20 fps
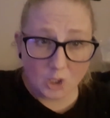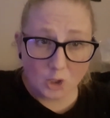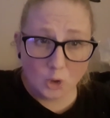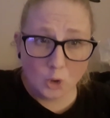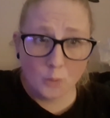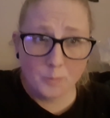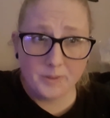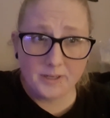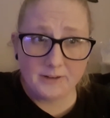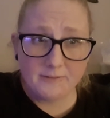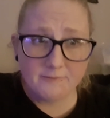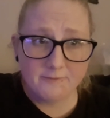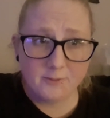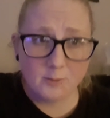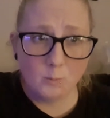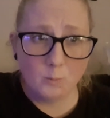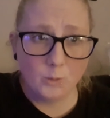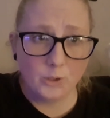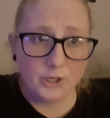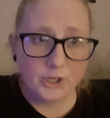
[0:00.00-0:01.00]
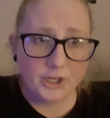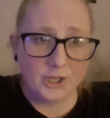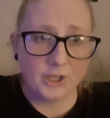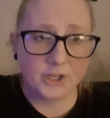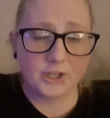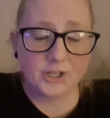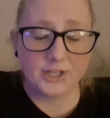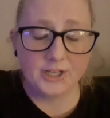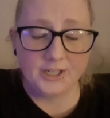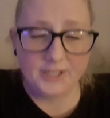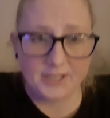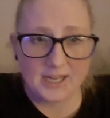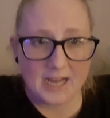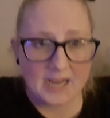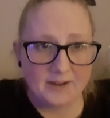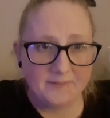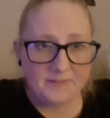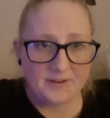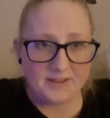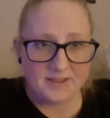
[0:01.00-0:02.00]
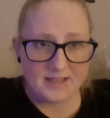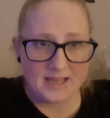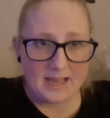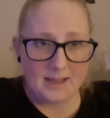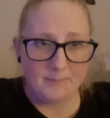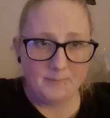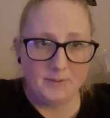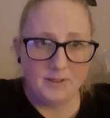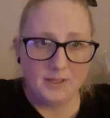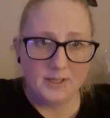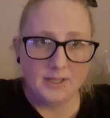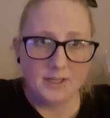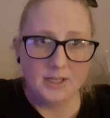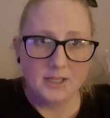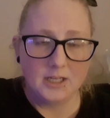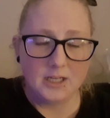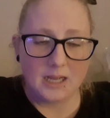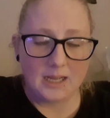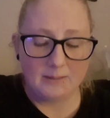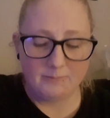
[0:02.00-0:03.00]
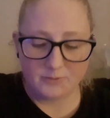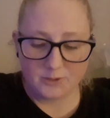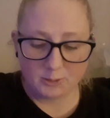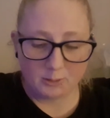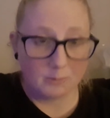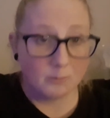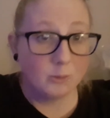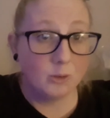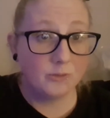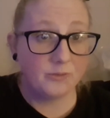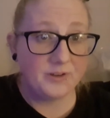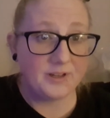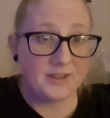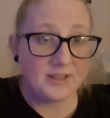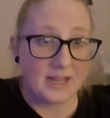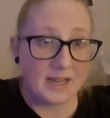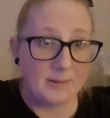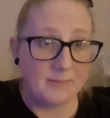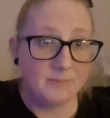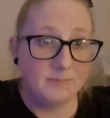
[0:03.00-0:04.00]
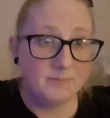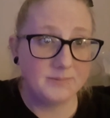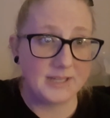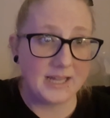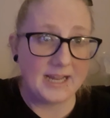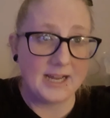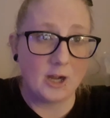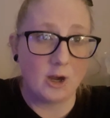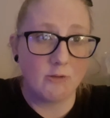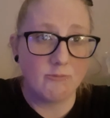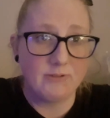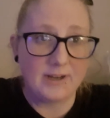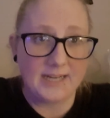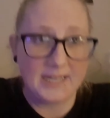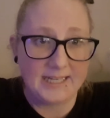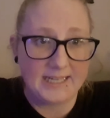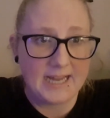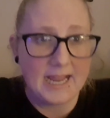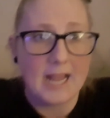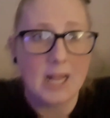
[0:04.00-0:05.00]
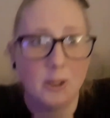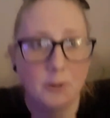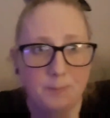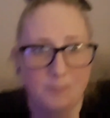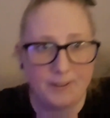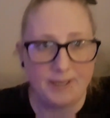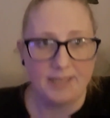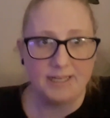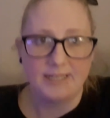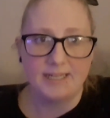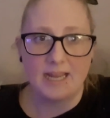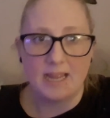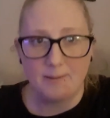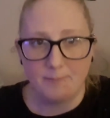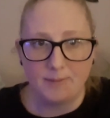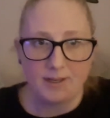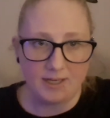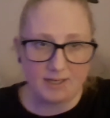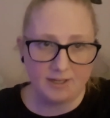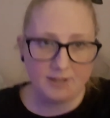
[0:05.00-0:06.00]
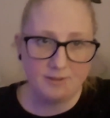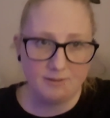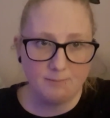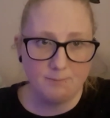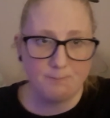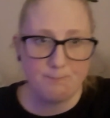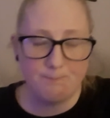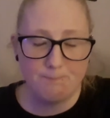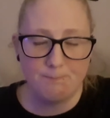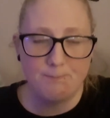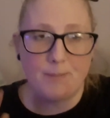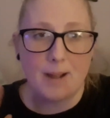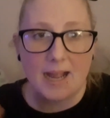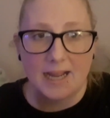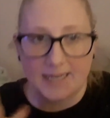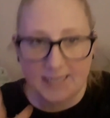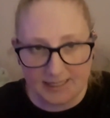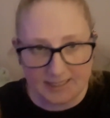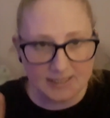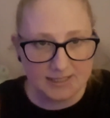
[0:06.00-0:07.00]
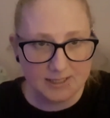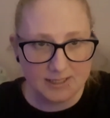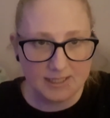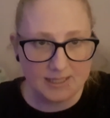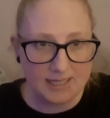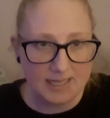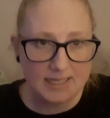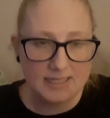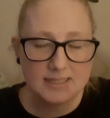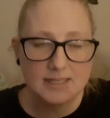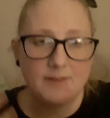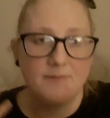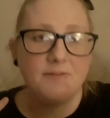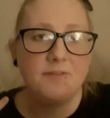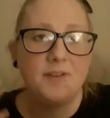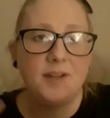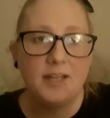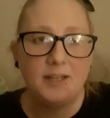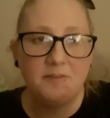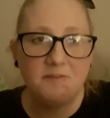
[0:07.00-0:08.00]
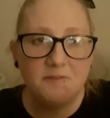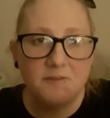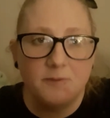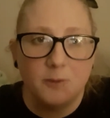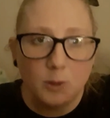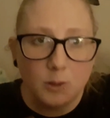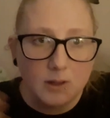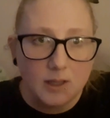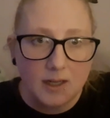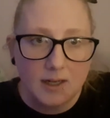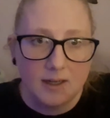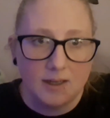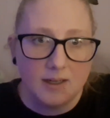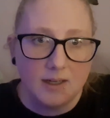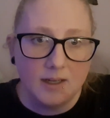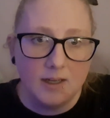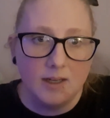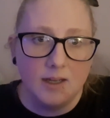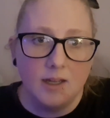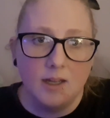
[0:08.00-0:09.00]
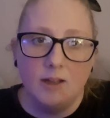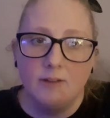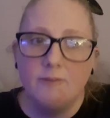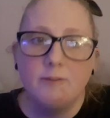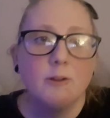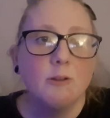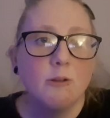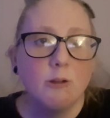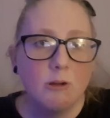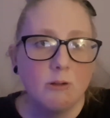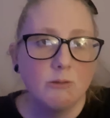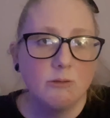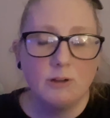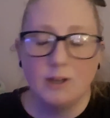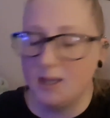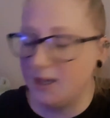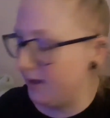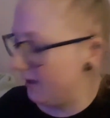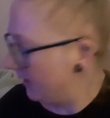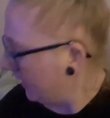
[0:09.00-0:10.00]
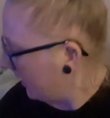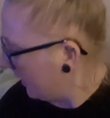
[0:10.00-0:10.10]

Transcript: coming in from work and having them. I'm um, so I'm loving them. They are really helping get me back into this and feeling fuller for longer.